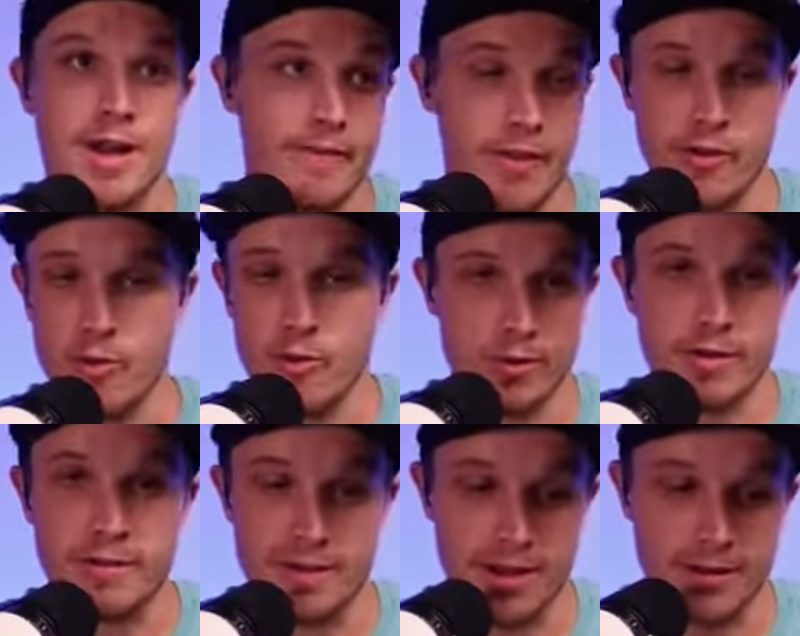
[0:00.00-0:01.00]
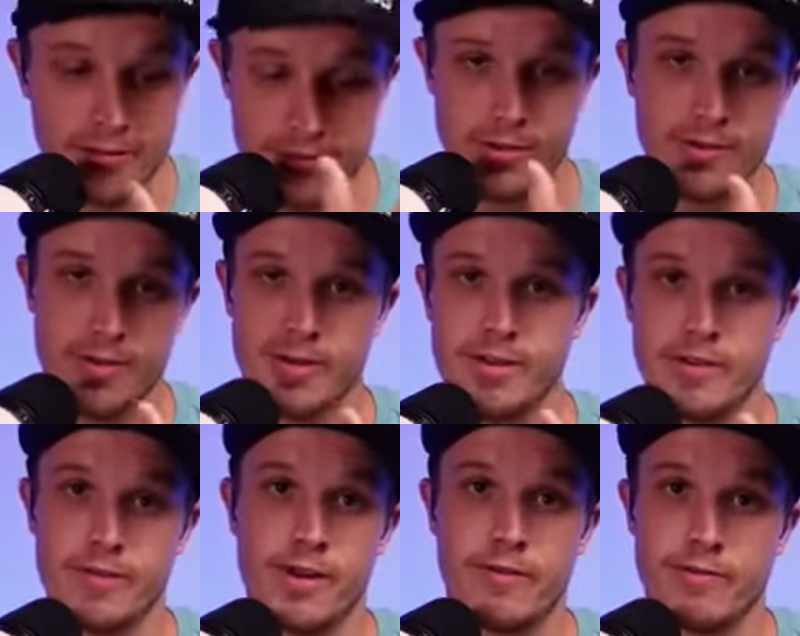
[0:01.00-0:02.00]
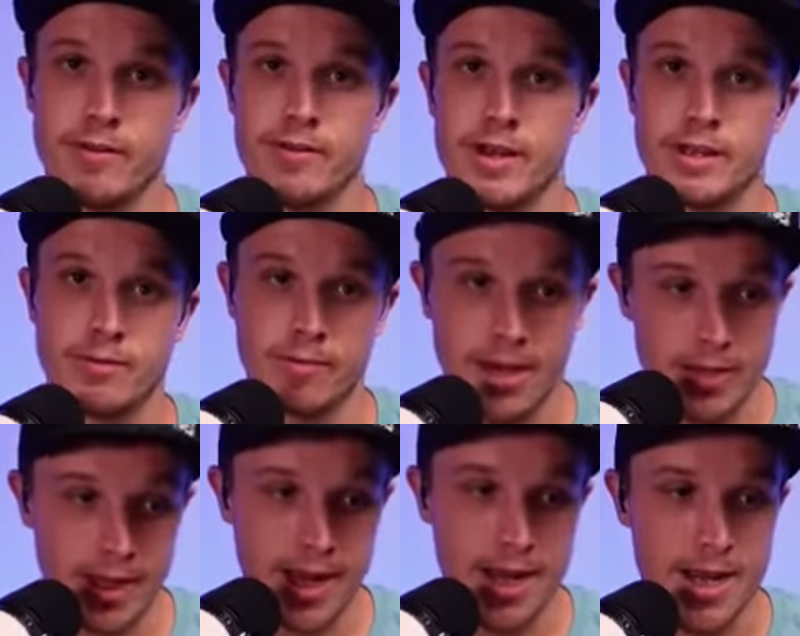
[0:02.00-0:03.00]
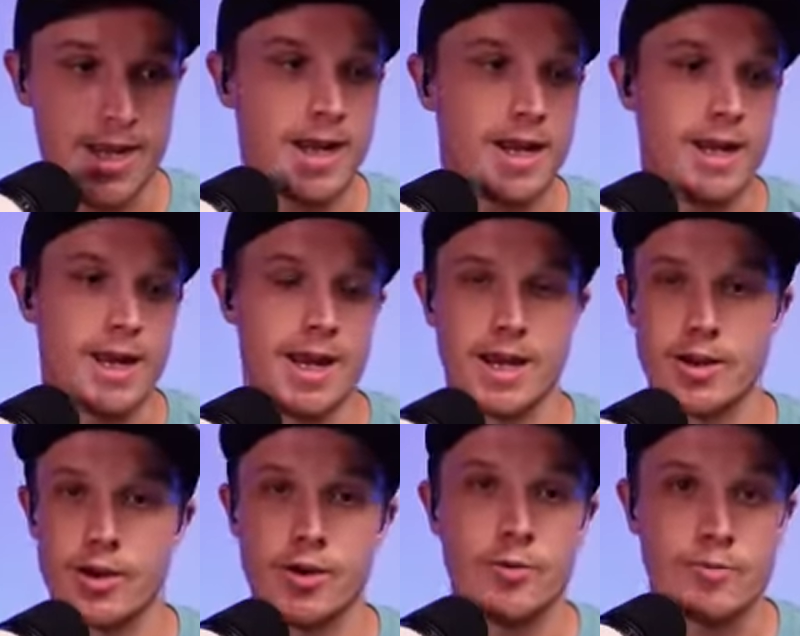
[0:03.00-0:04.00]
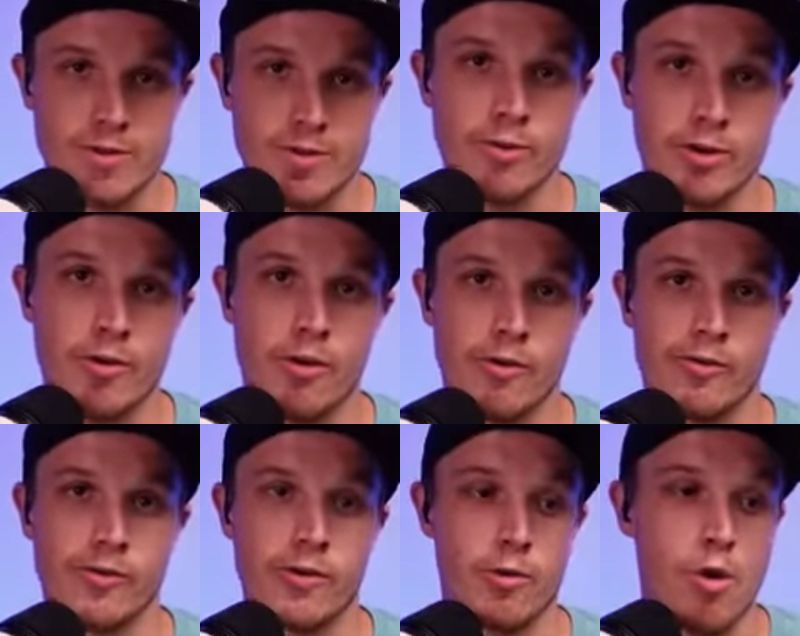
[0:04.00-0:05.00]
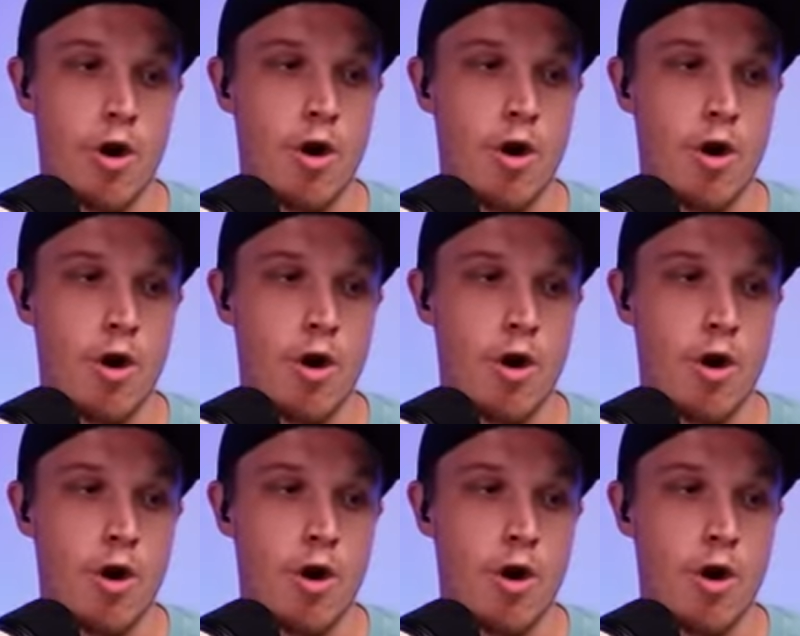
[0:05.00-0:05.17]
that no one looks at because they're all staring at their cell phone at the red light in hope someone calls you,